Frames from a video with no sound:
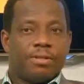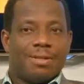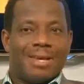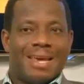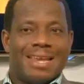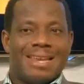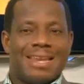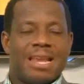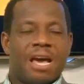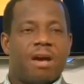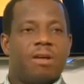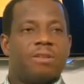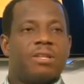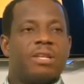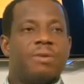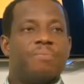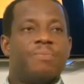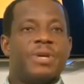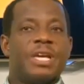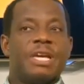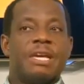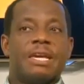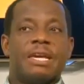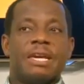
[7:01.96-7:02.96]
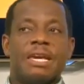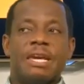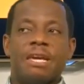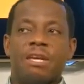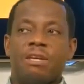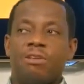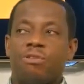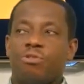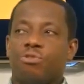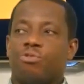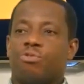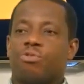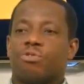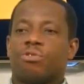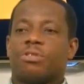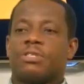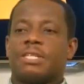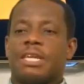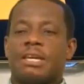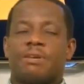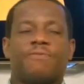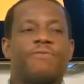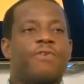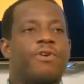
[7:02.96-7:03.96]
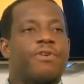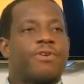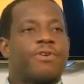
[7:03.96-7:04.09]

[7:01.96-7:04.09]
and now they begin to take for